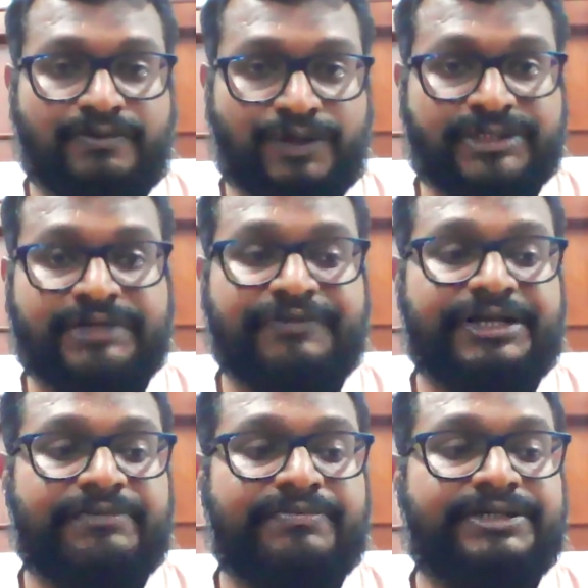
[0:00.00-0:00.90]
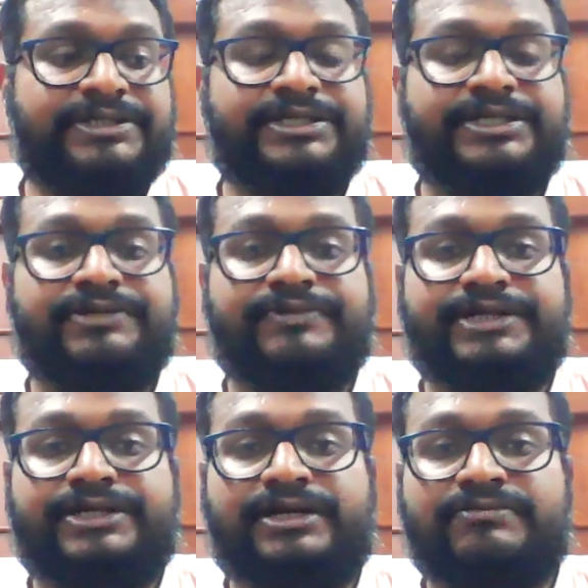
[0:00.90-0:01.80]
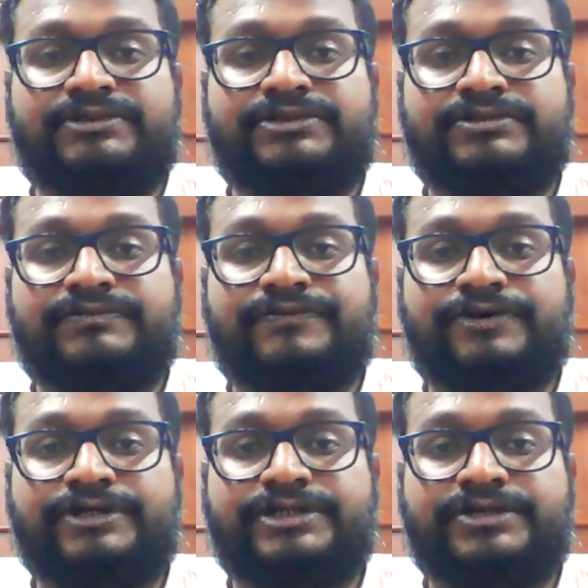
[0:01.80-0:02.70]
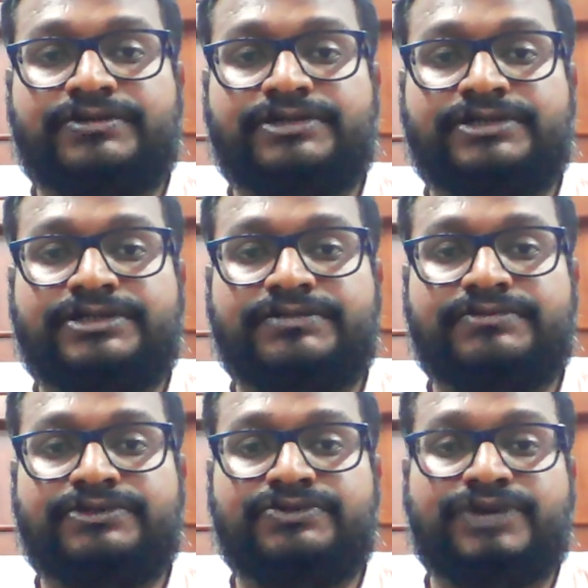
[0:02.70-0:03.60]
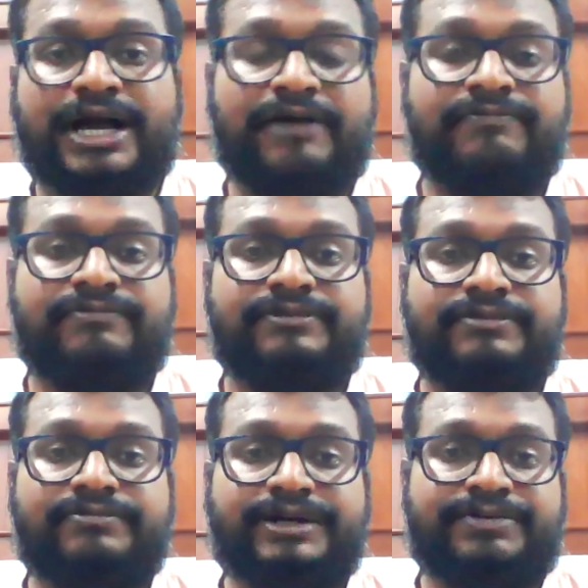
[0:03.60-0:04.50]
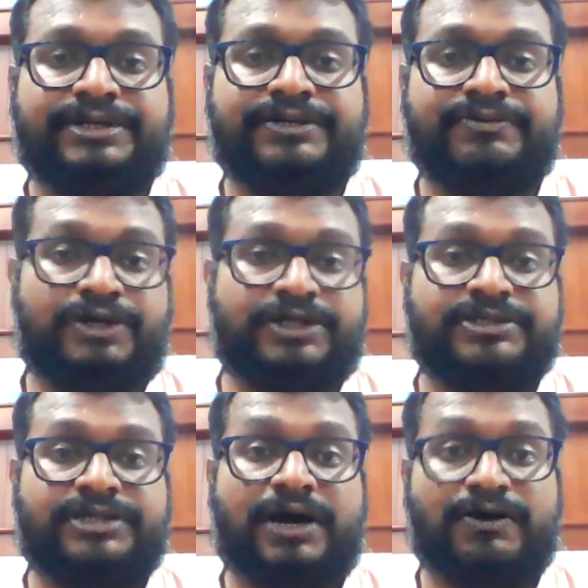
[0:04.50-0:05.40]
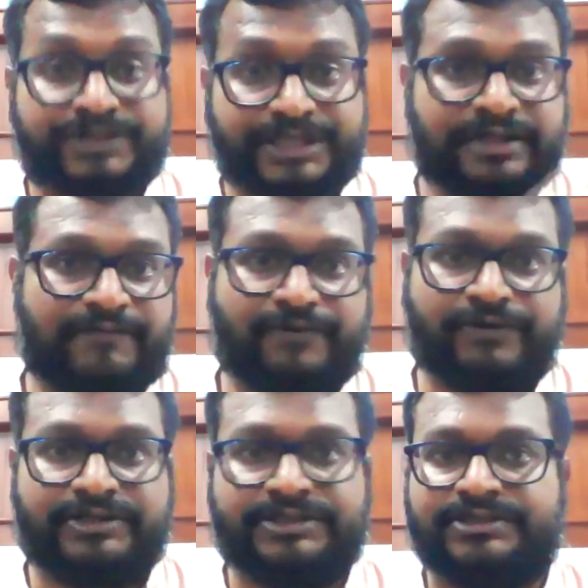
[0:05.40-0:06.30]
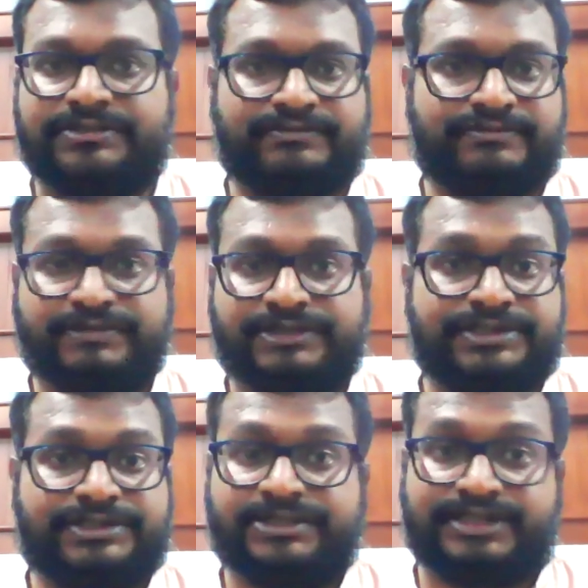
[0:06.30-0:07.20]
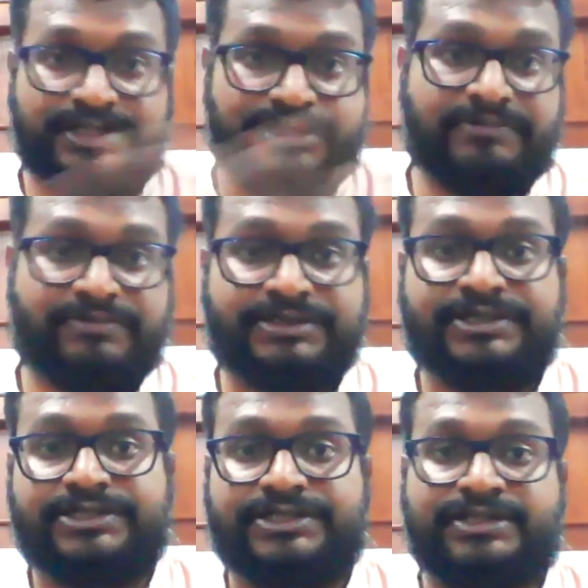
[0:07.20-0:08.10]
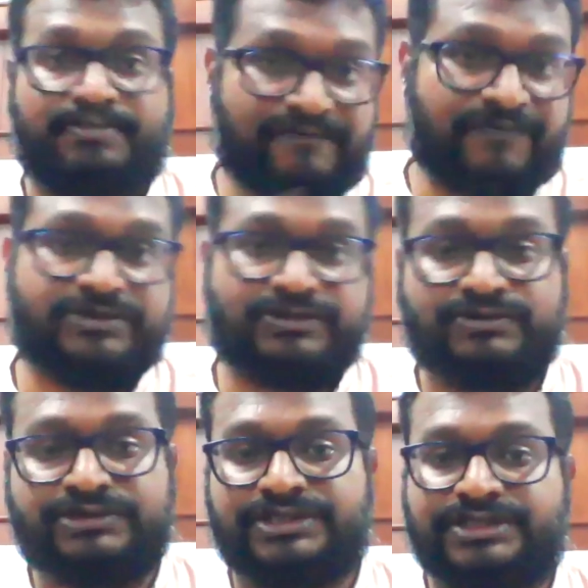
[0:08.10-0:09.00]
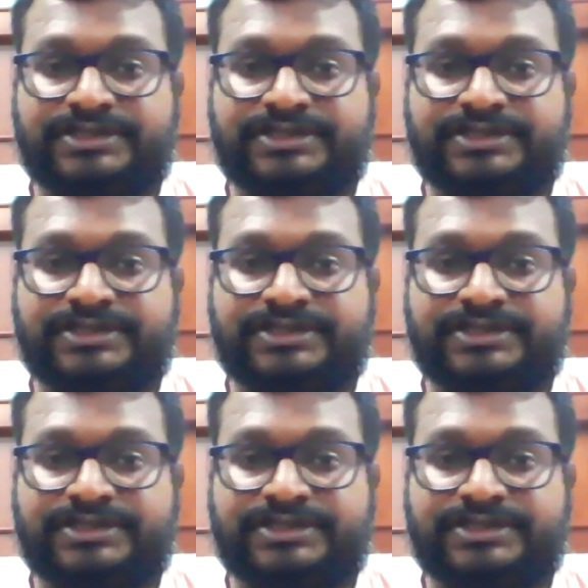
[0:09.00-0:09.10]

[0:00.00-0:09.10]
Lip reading: water availability, when it comes to forest ecosystems, you have maybe water outside the forest, which is in the vicinity, the buffer zones and